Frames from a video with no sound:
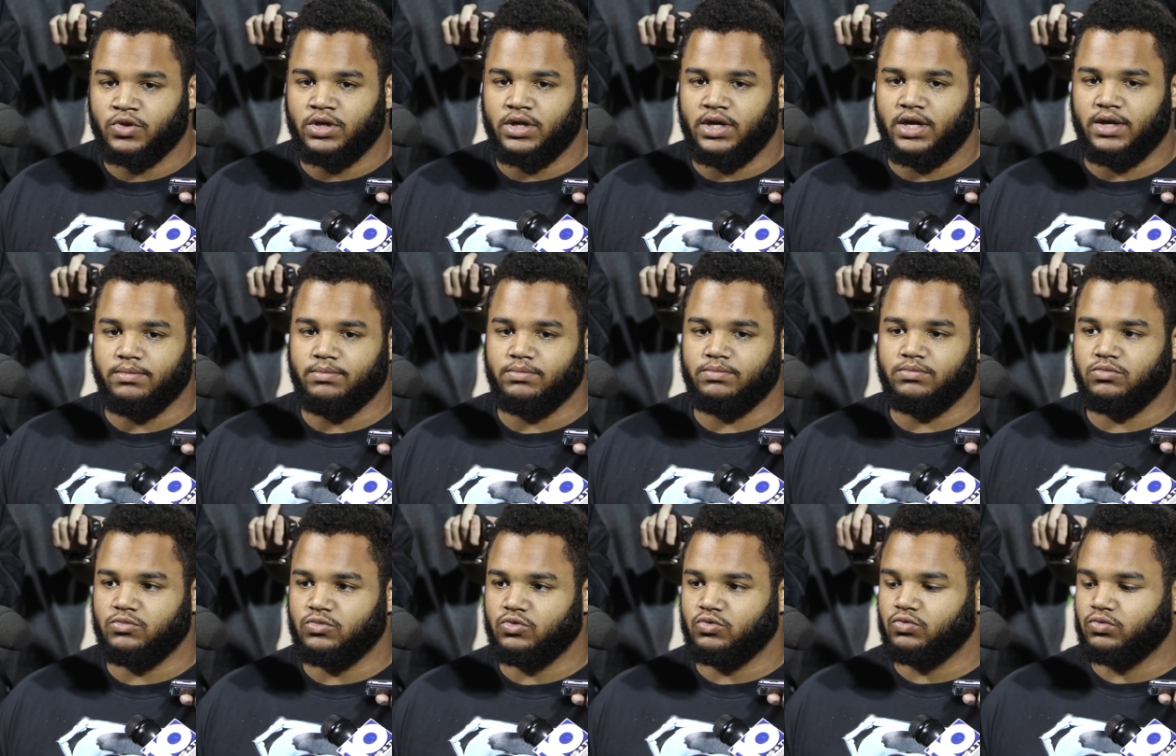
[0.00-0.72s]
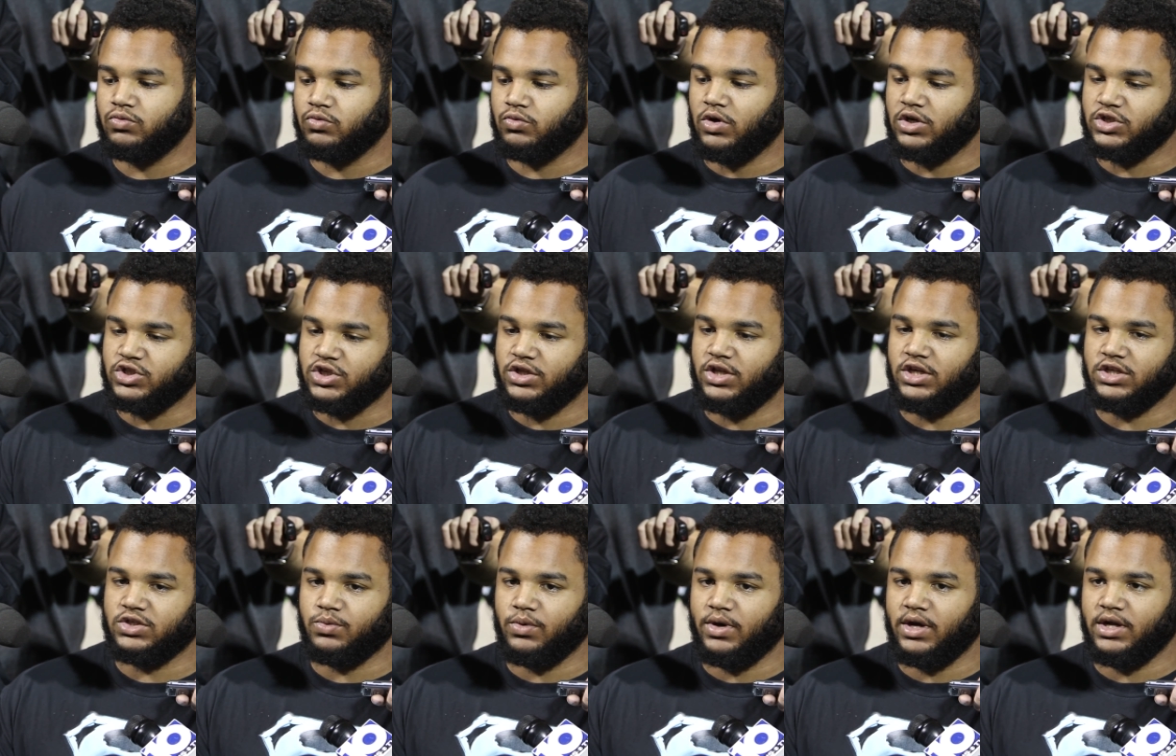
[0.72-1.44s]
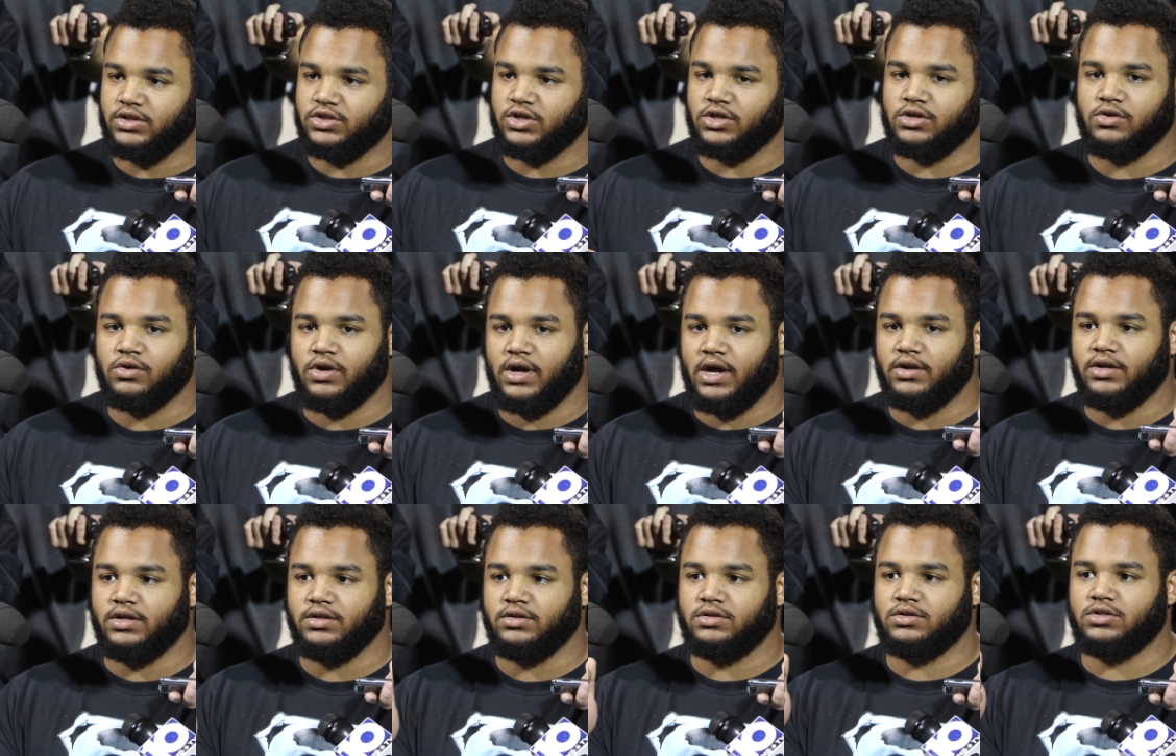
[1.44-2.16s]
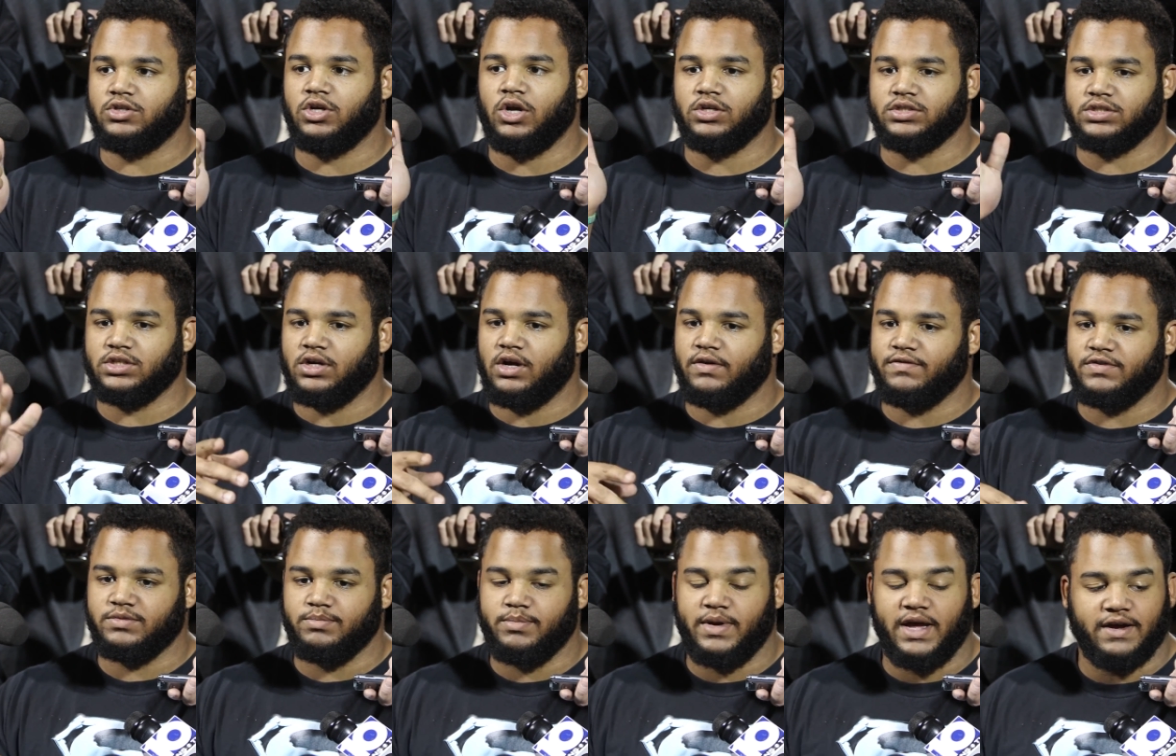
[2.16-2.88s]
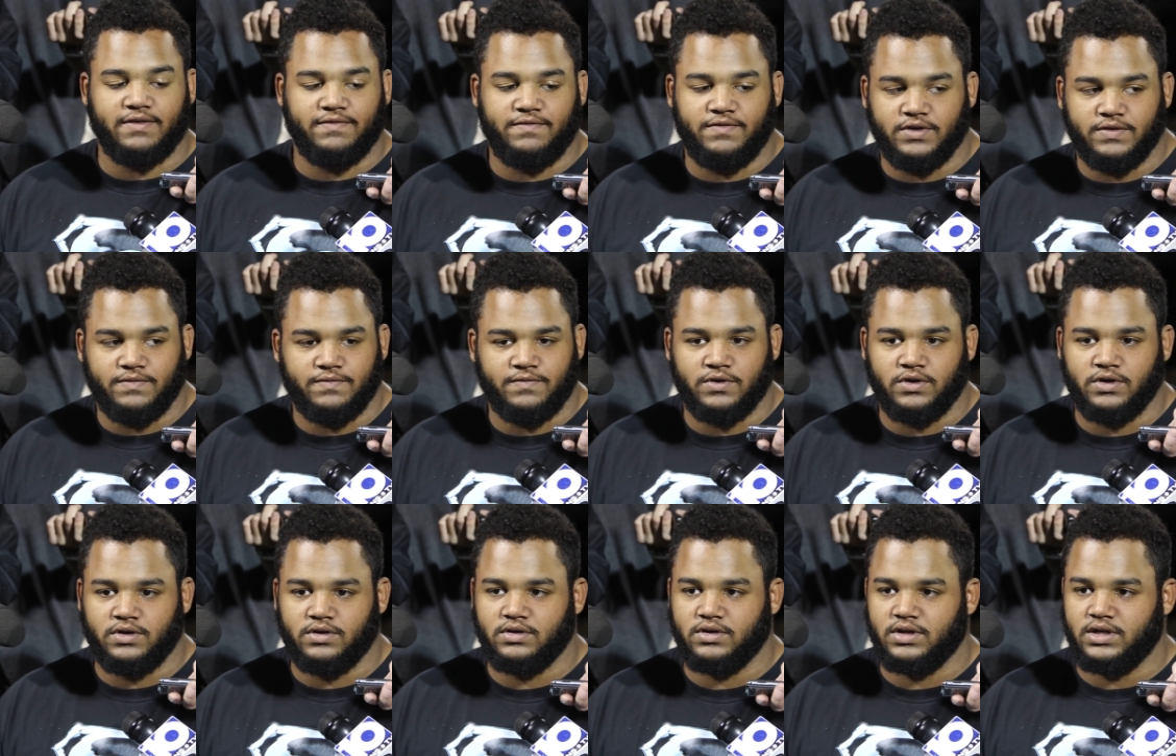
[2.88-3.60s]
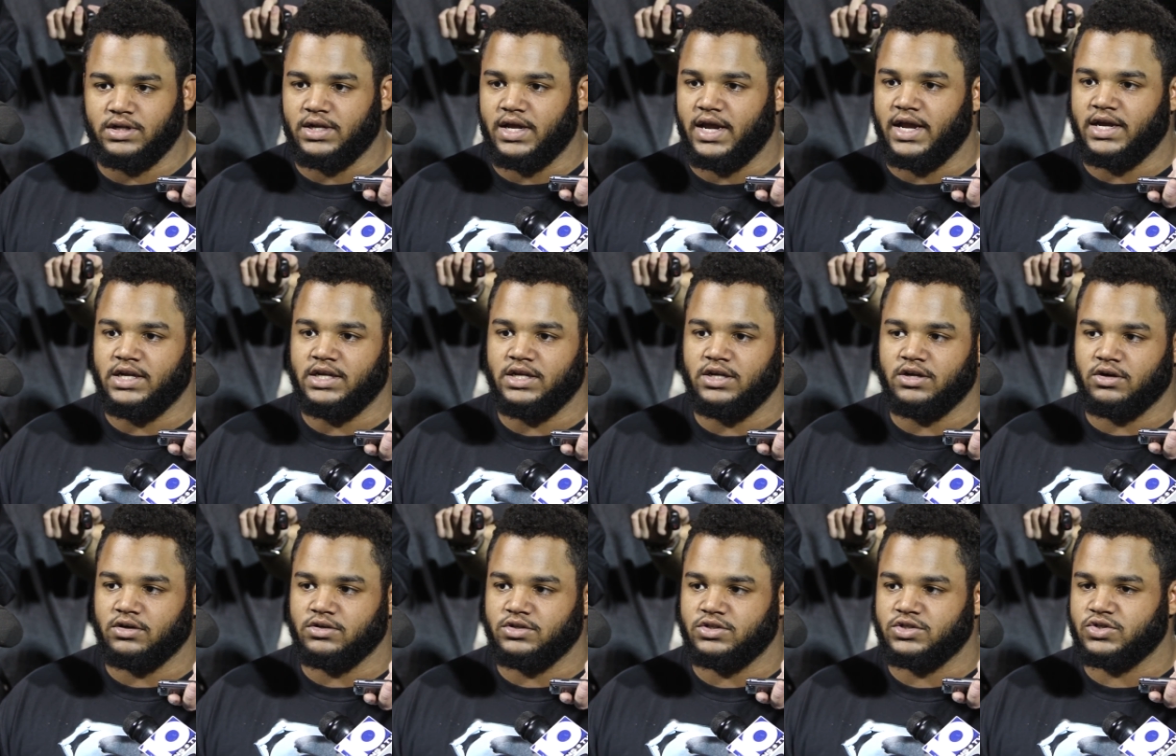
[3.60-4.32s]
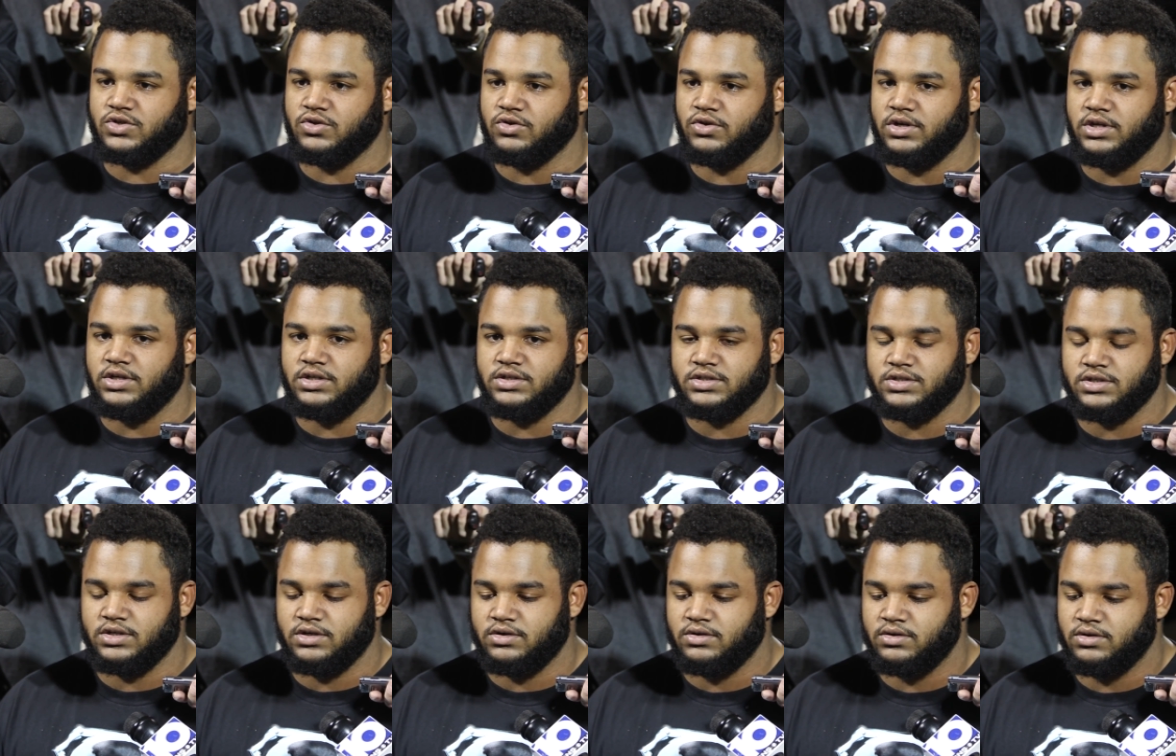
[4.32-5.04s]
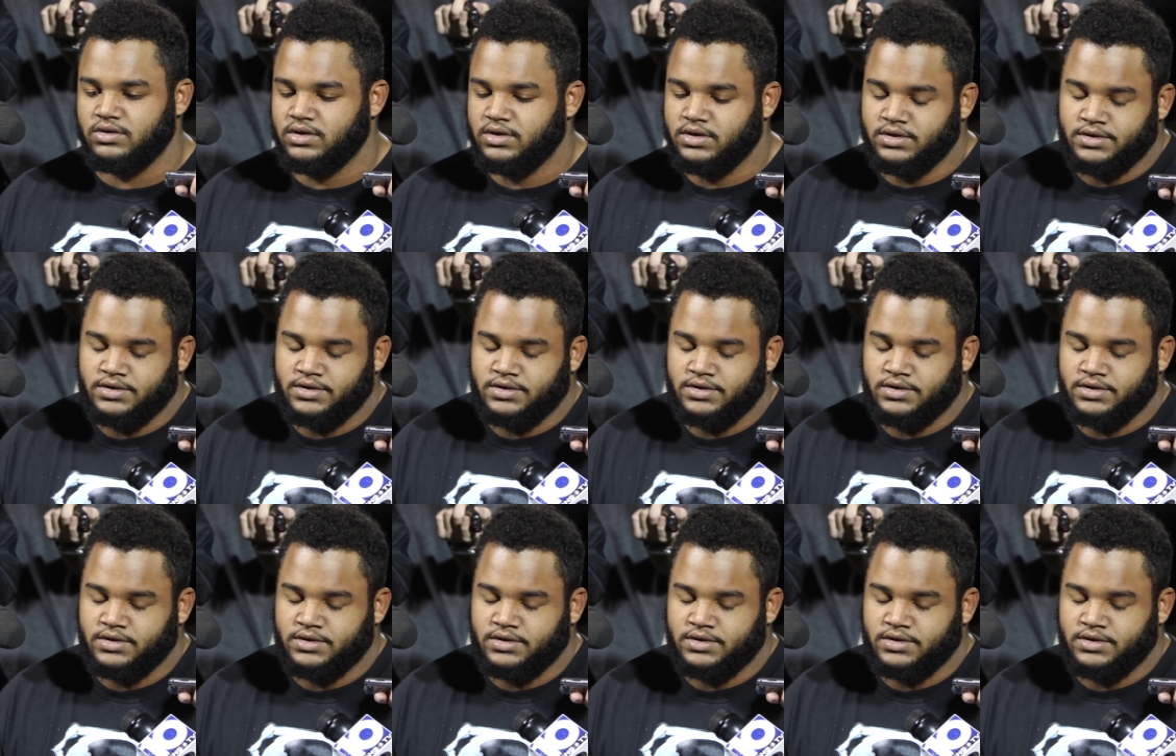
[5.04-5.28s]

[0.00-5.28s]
him rushing this way, turning around and tossing off his back foot for an 80-yard screen. So, yeah.